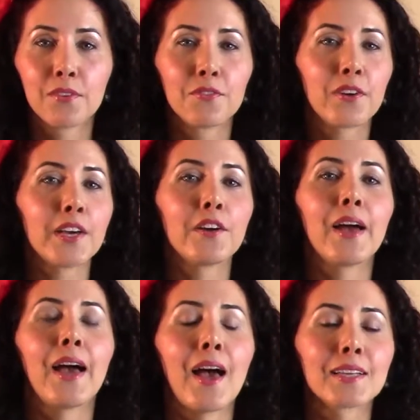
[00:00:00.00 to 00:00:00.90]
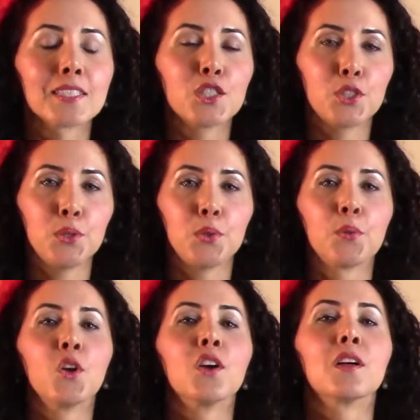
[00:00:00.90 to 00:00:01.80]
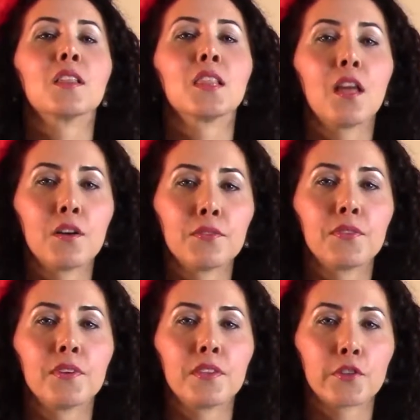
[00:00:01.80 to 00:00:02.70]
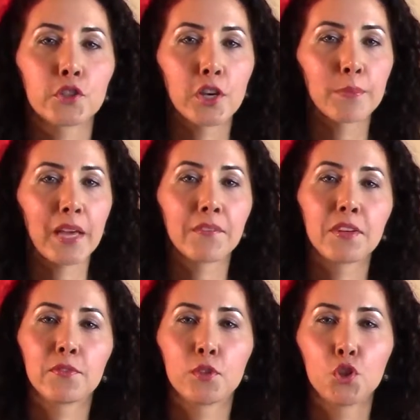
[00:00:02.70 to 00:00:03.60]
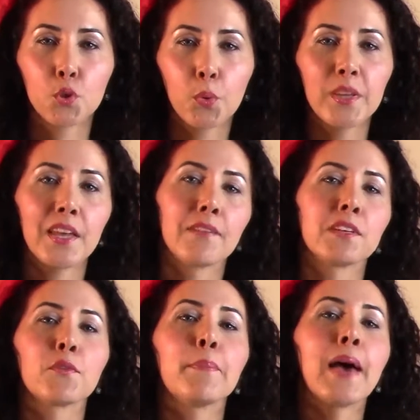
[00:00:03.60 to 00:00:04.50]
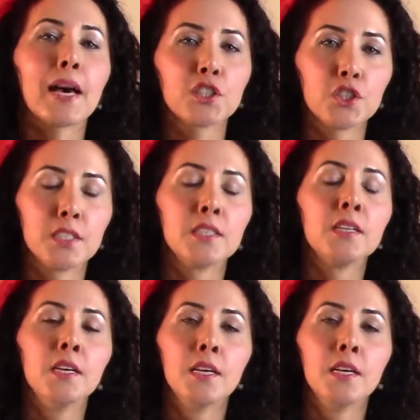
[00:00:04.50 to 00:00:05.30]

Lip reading: Fire has to love their job. They have to have a joy, they have to have a passion